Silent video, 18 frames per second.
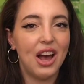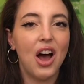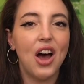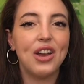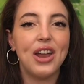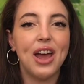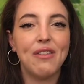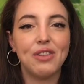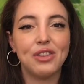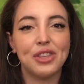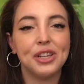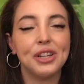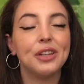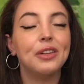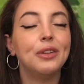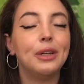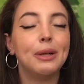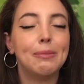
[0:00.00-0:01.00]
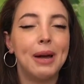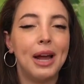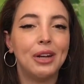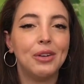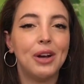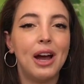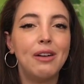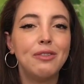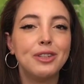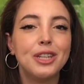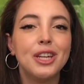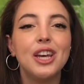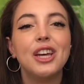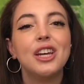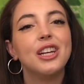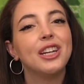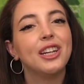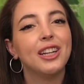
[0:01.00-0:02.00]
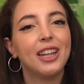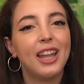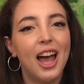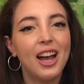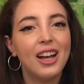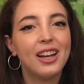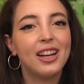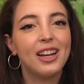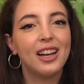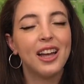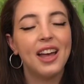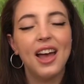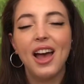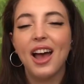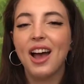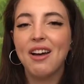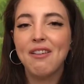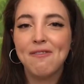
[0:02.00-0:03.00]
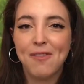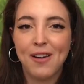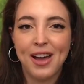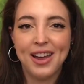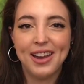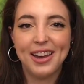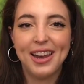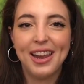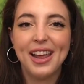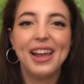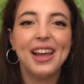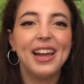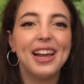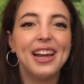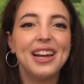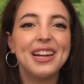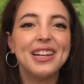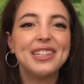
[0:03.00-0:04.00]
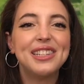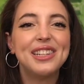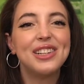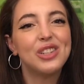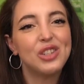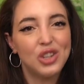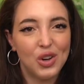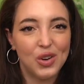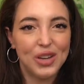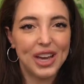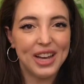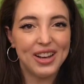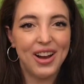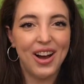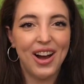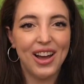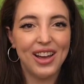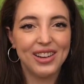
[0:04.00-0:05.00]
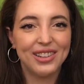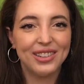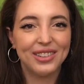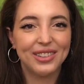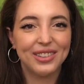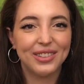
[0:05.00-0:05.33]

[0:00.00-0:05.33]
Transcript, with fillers: on everything including Minecraft. Good luck, have fun, and don't get caught.